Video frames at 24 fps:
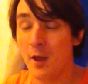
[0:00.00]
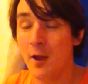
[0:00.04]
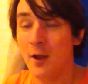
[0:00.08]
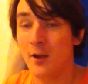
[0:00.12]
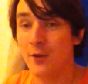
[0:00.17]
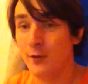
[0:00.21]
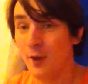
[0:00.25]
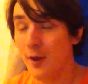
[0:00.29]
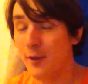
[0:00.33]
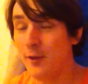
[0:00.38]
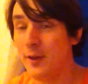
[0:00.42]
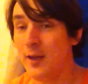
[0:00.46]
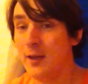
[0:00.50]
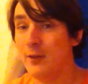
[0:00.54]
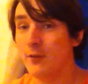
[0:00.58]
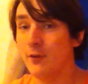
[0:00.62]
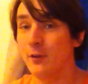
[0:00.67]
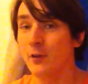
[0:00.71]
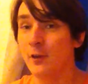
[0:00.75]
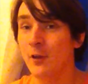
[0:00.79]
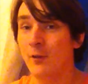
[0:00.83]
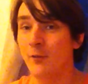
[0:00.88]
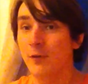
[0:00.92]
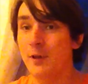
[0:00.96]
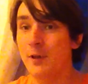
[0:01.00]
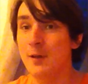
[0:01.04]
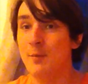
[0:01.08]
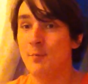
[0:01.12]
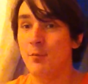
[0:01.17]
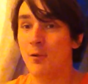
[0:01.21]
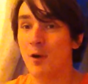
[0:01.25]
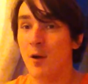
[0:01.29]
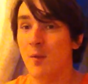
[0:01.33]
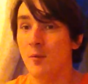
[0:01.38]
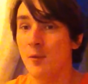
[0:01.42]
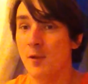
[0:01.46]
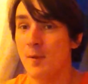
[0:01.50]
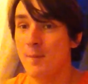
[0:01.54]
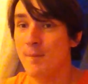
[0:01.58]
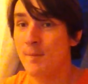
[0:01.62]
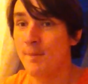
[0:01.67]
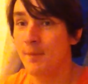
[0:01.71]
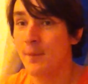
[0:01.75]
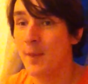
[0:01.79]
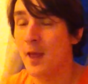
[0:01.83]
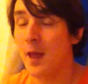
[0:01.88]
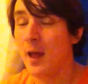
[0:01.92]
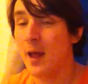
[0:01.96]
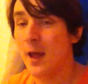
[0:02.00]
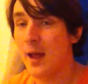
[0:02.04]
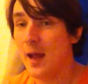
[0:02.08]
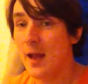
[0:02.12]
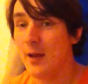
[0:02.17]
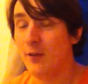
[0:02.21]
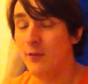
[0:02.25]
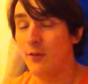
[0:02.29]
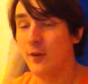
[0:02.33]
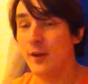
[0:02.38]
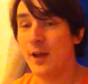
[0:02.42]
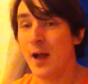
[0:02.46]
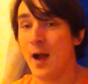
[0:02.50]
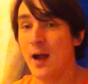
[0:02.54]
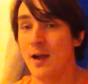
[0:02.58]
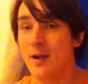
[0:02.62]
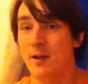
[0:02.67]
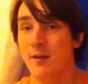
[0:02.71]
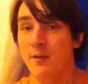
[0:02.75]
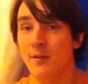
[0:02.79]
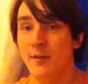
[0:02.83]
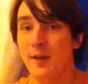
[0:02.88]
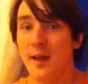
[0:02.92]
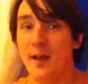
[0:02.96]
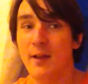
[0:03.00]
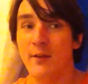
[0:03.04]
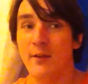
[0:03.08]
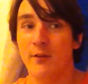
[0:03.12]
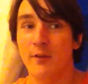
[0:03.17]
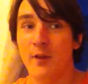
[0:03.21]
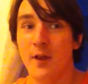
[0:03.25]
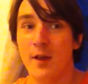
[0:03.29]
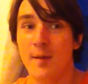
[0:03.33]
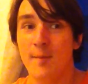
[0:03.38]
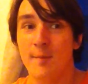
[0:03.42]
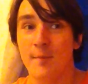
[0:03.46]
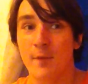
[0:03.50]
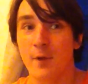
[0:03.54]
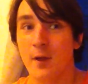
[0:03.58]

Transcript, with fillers: So I think it's a lovely problem. It's the kind of thing that